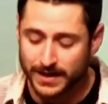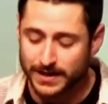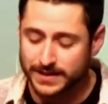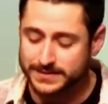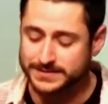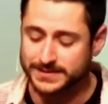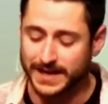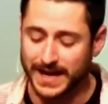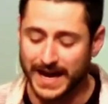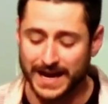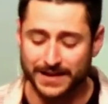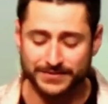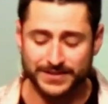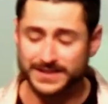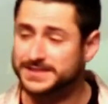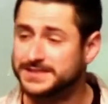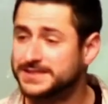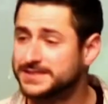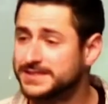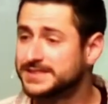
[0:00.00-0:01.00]
to have. And
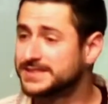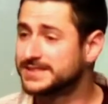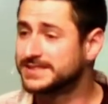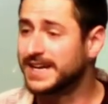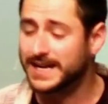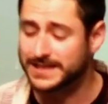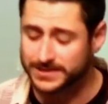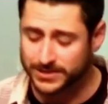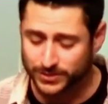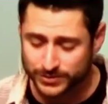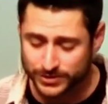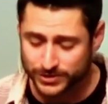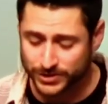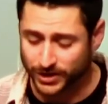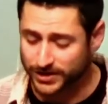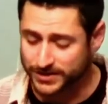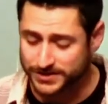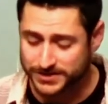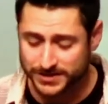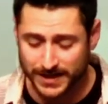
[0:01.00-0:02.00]
this is a side note,
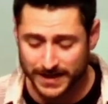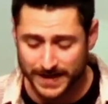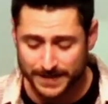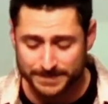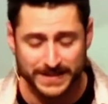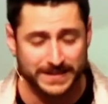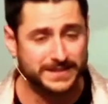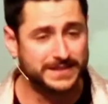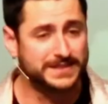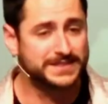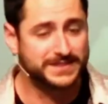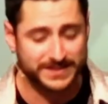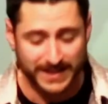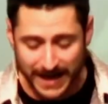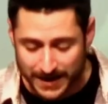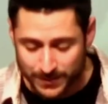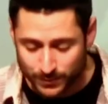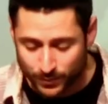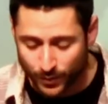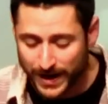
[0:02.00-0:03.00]
church. In the
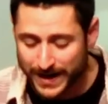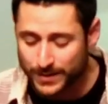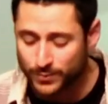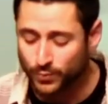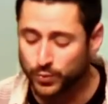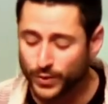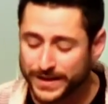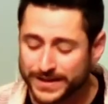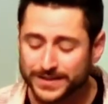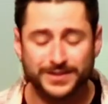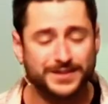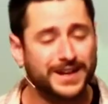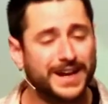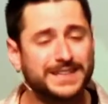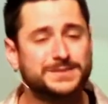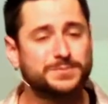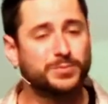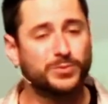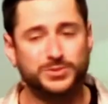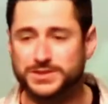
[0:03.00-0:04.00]
same way, we are
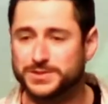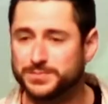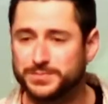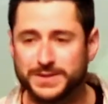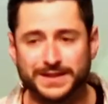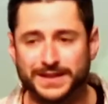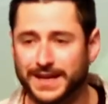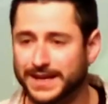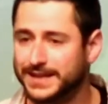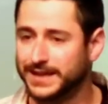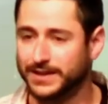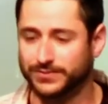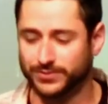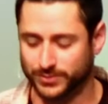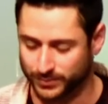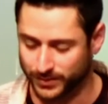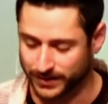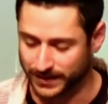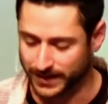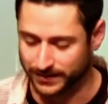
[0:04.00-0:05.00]
not supposed to be like
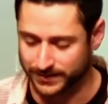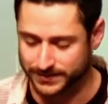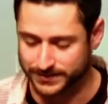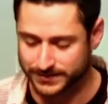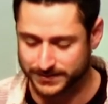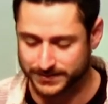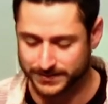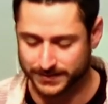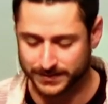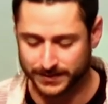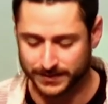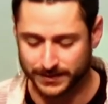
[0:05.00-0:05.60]
everyone else.